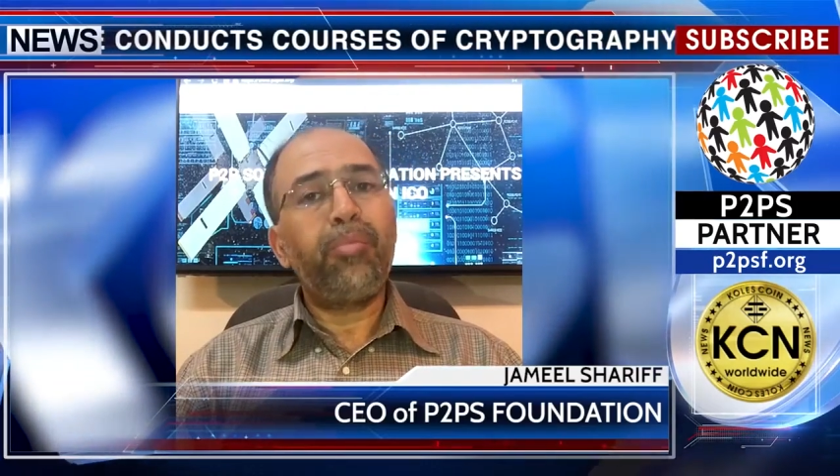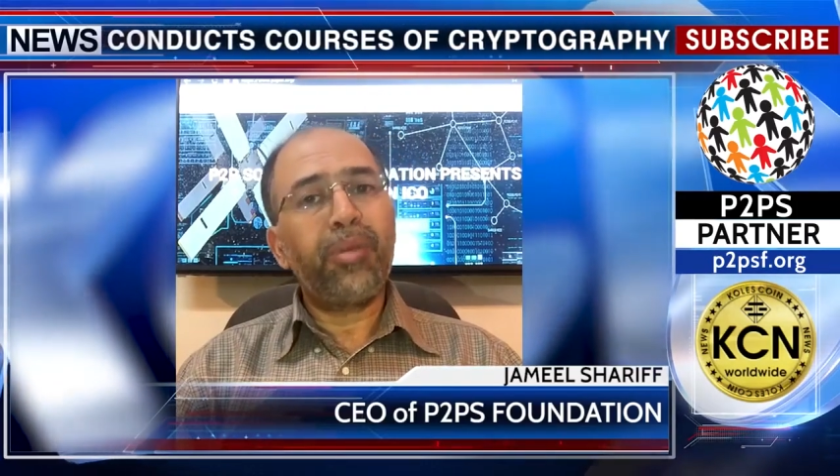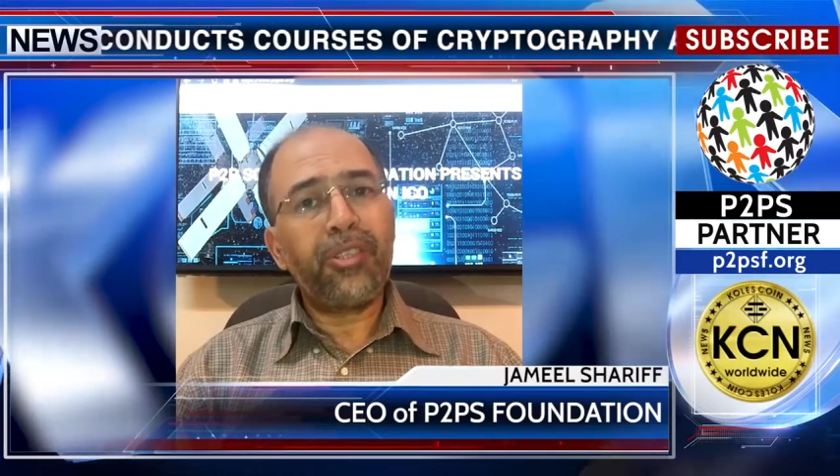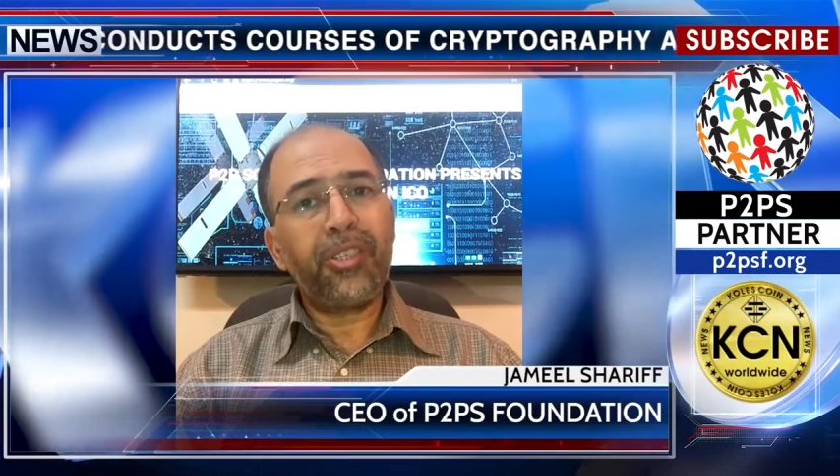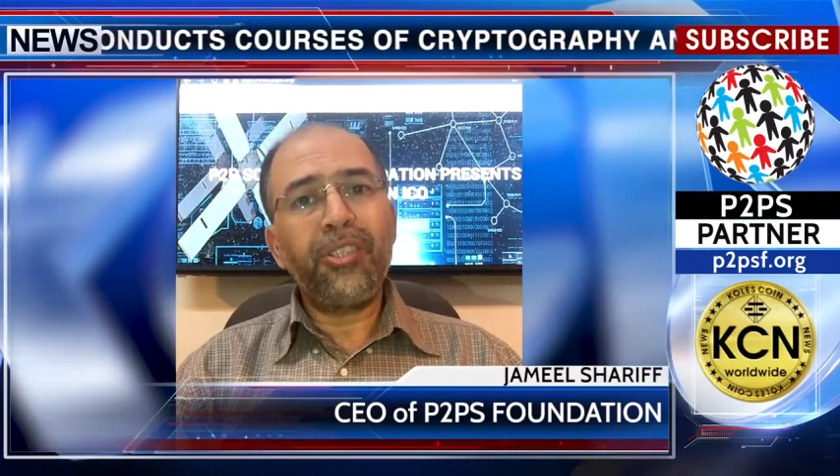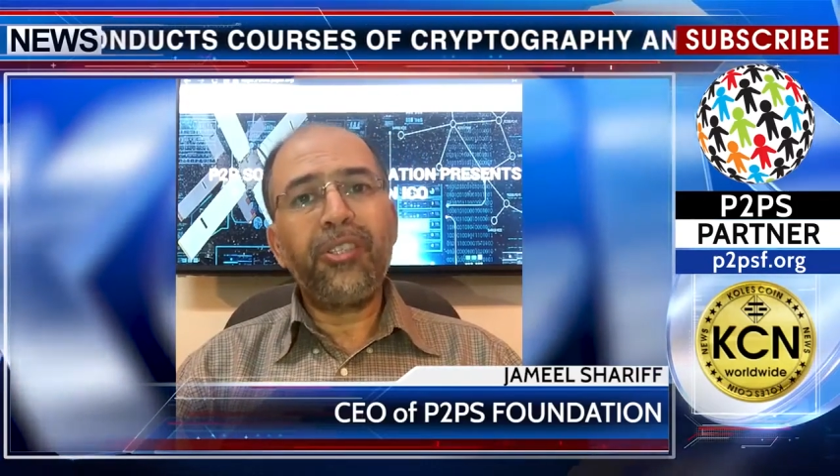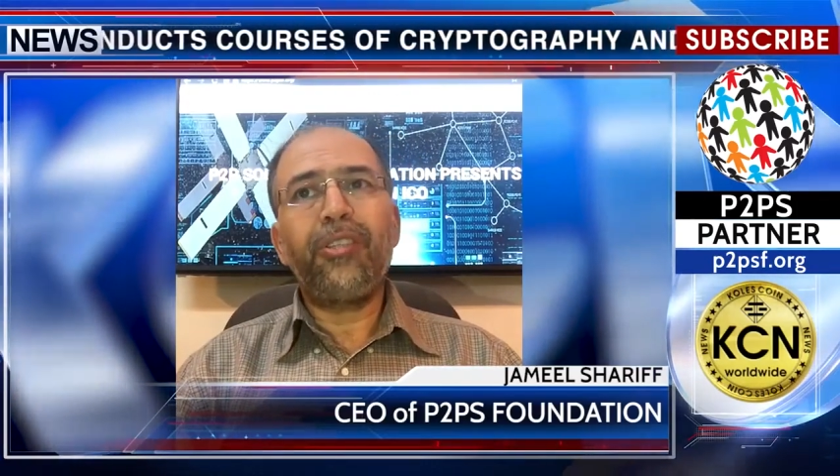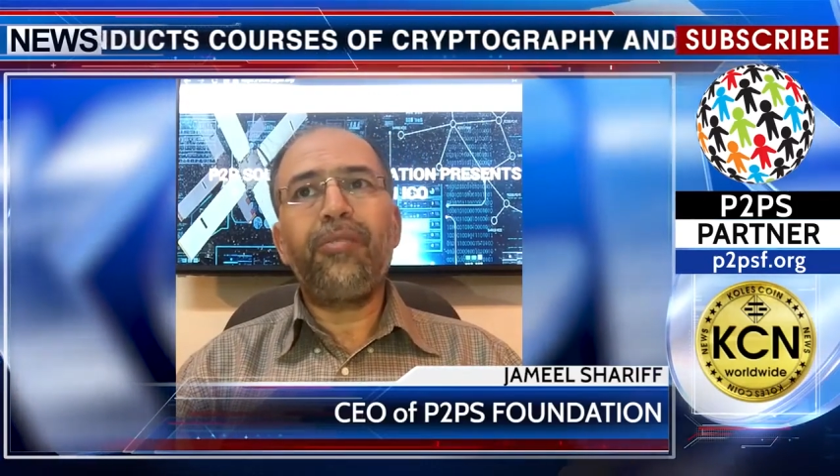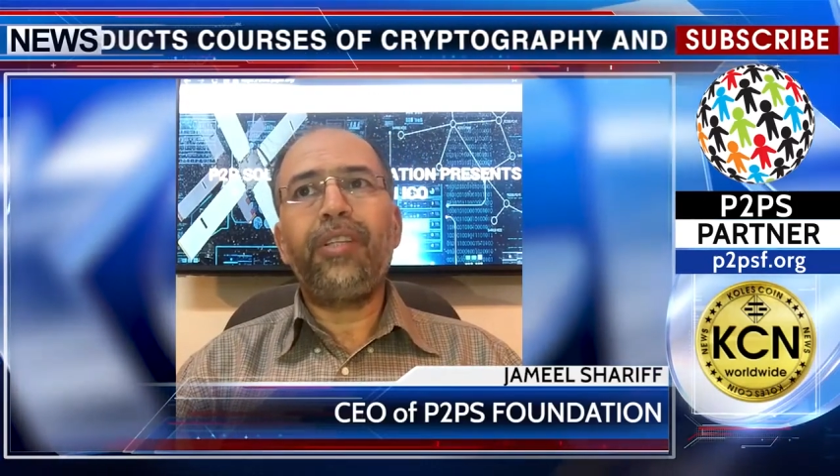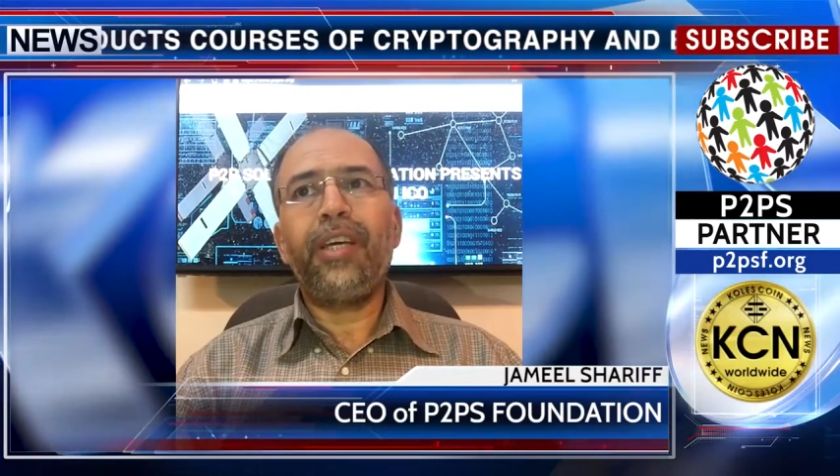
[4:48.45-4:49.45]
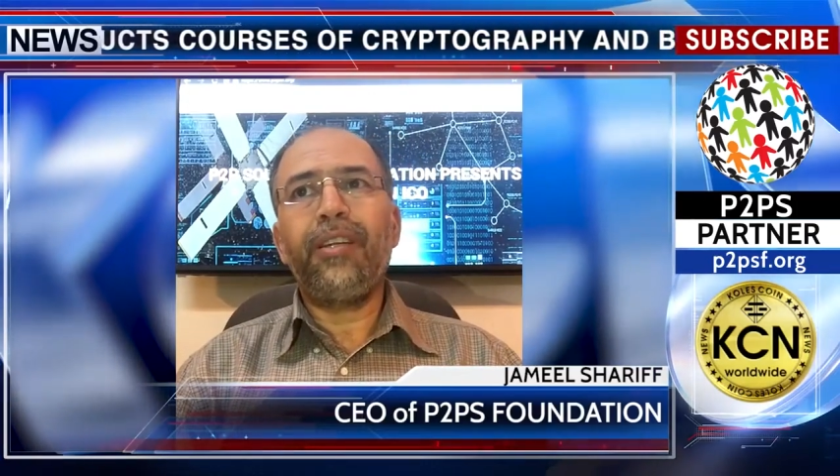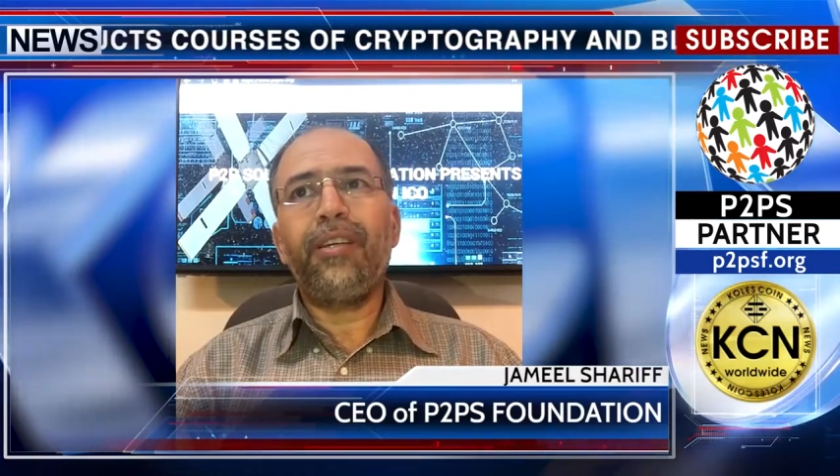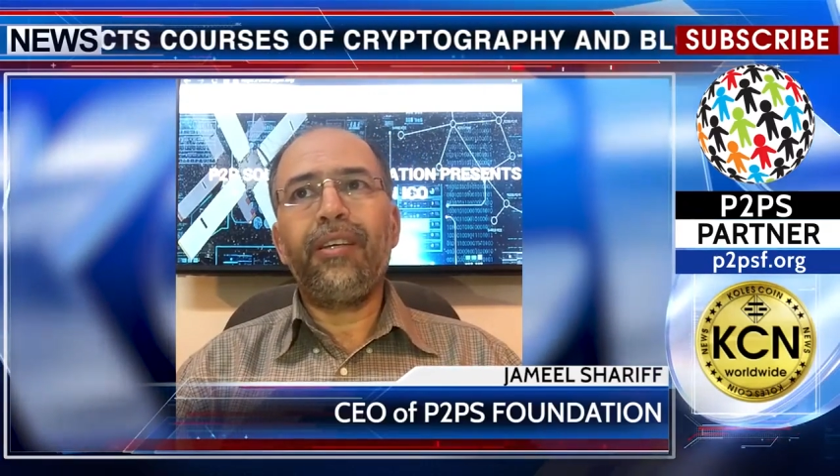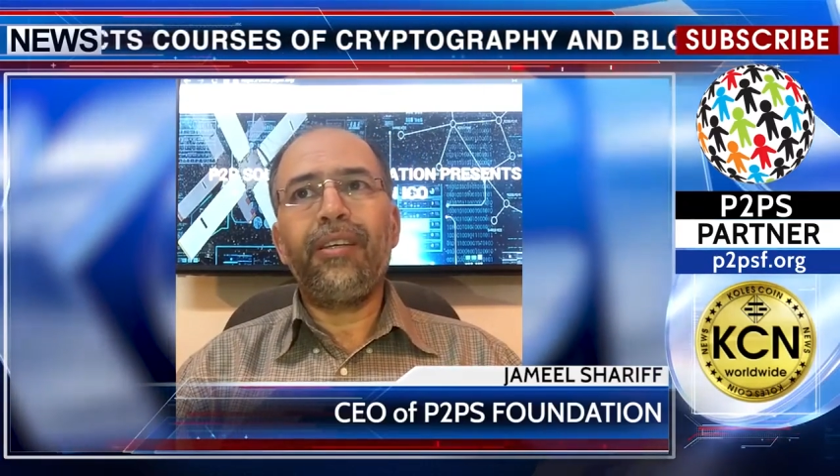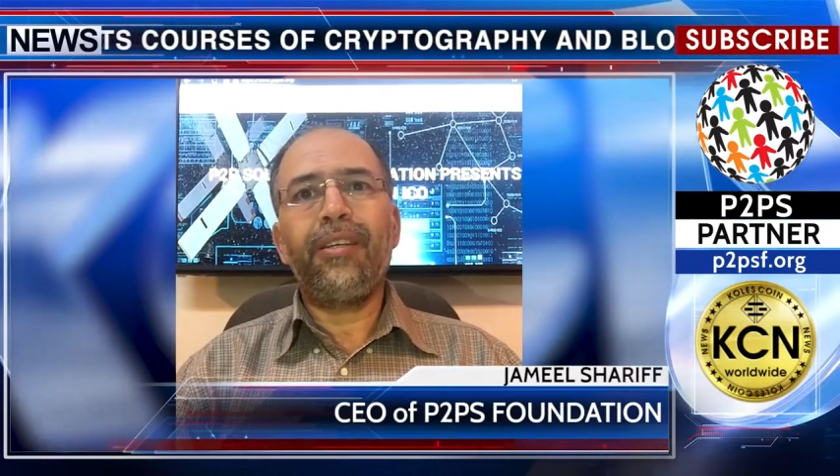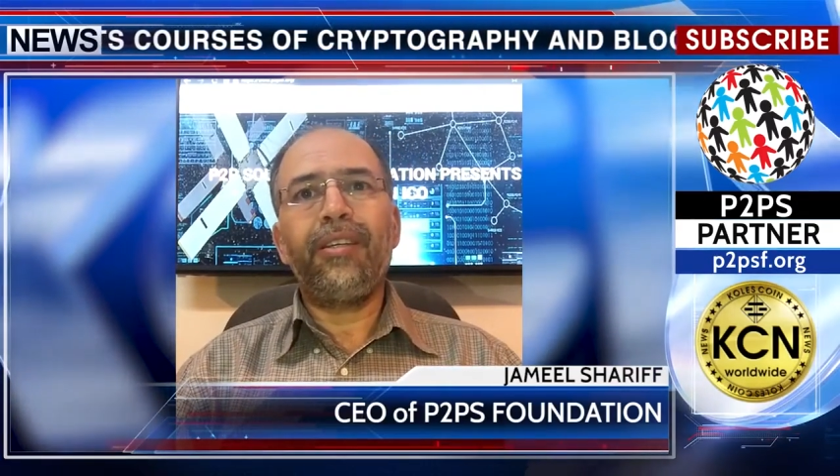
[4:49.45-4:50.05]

but sensitive data